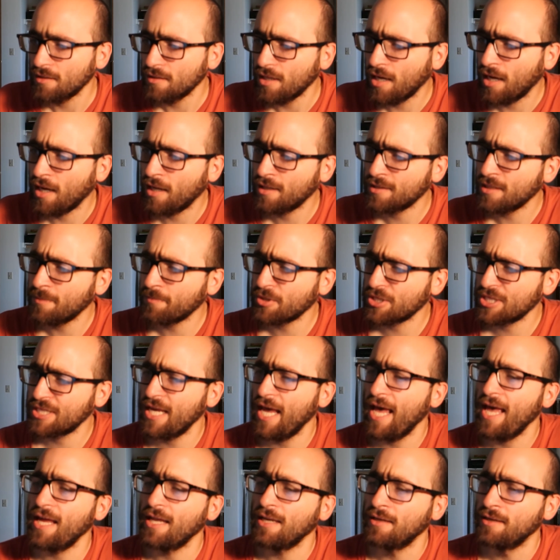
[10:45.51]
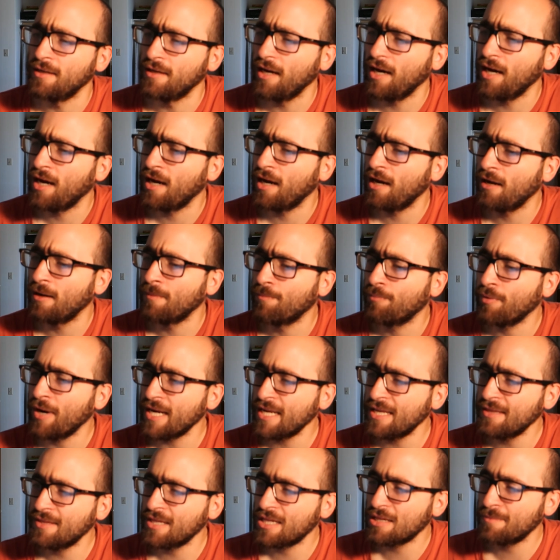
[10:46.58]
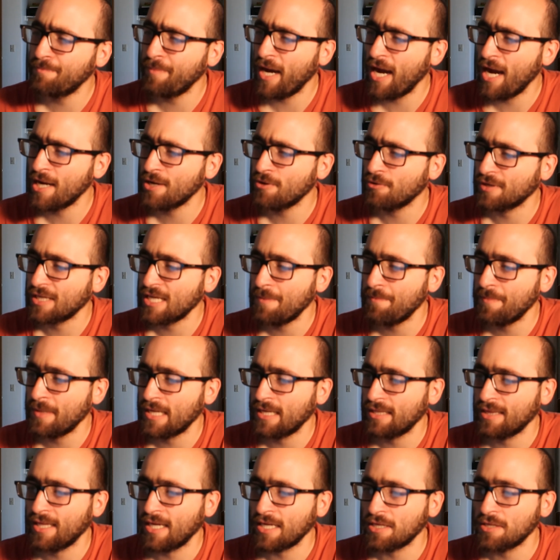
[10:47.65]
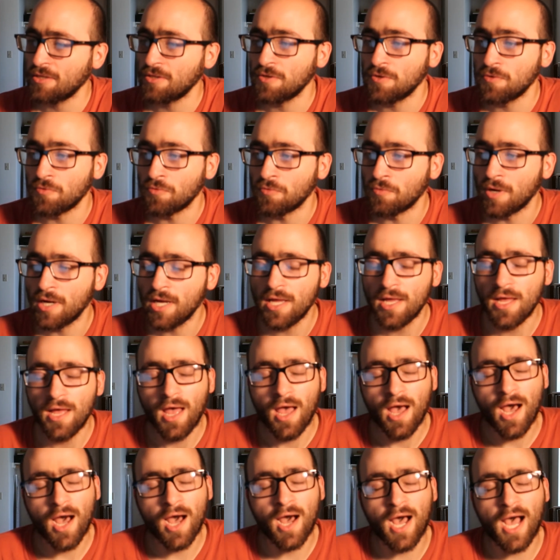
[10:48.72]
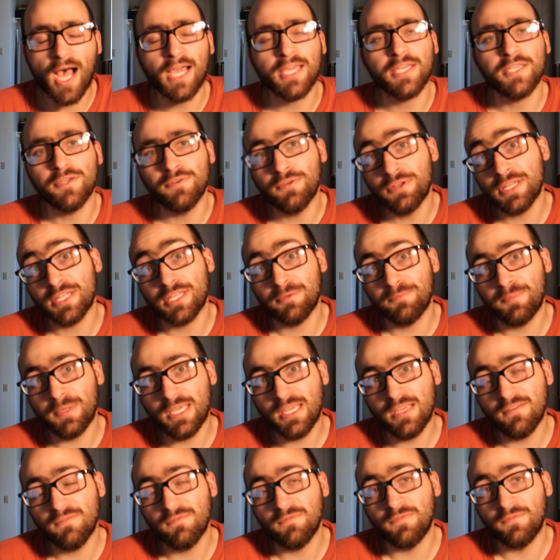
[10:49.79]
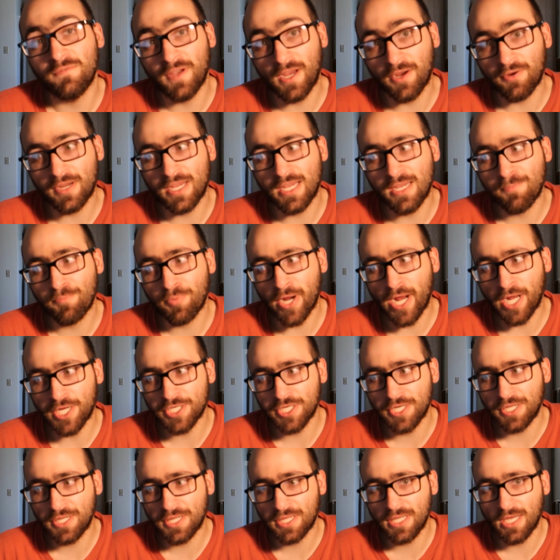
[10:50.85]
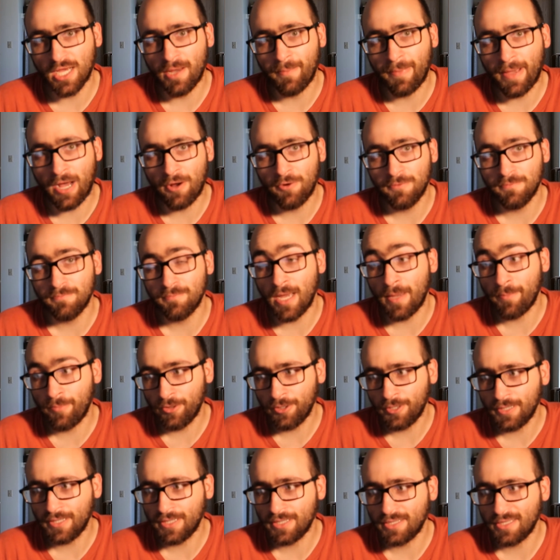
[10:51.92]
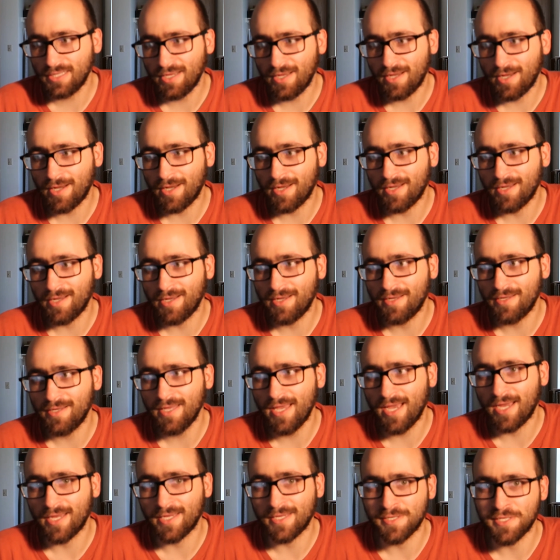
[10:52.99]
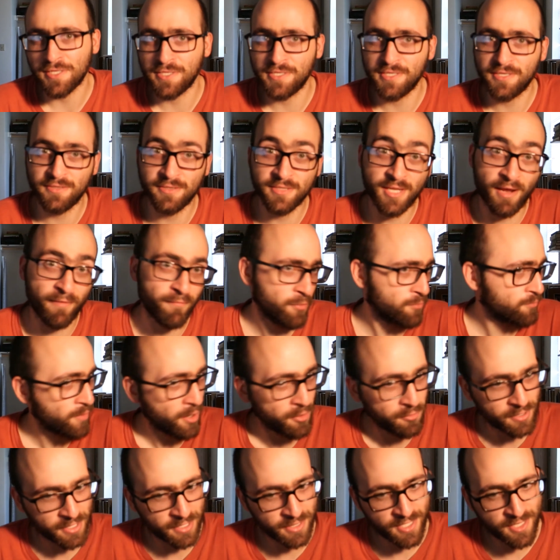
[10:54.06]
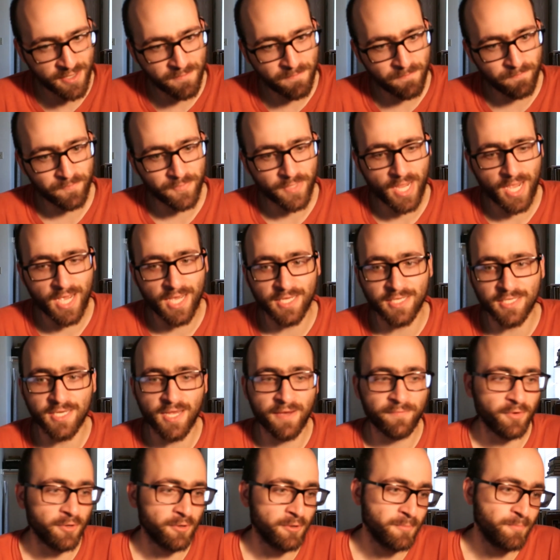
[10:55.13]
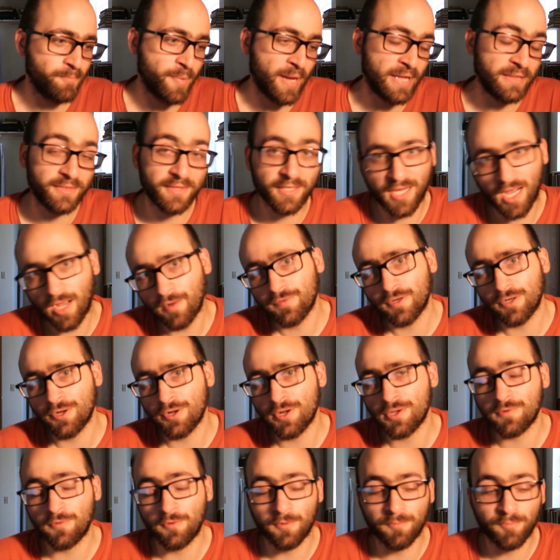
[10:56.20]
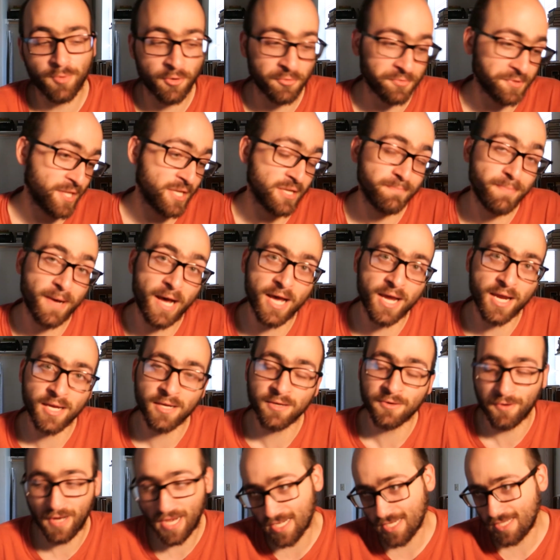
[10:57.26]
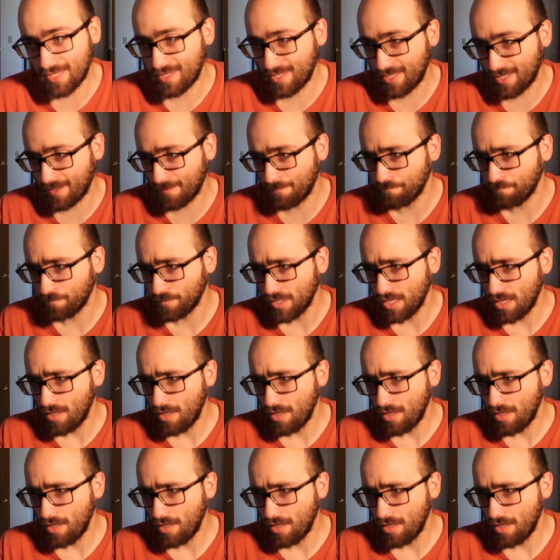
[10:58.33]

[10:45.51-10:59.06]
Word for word: uh, number 10, uh, breaking the spine or keeping it like new. Uh, I used to be very precious about my books. Uh, I never wrote in them. I never bent the covers or broke the spine or anything.